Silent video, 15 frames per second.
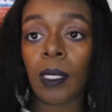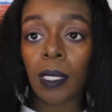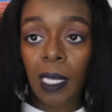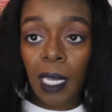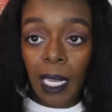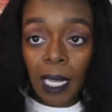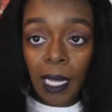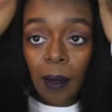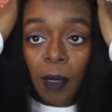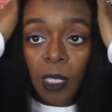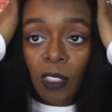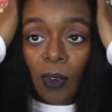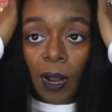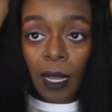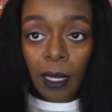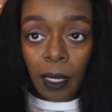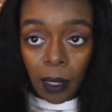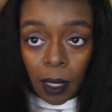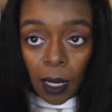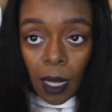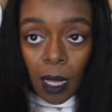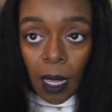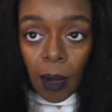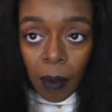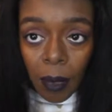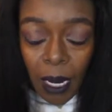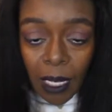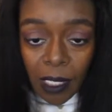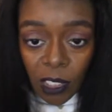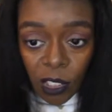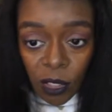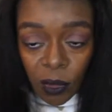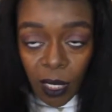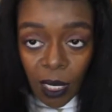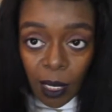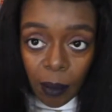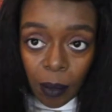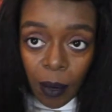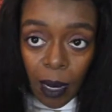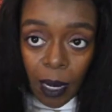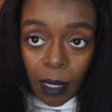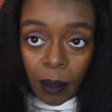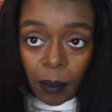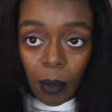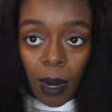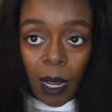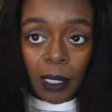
the hair can be drying, but I just use a hair product.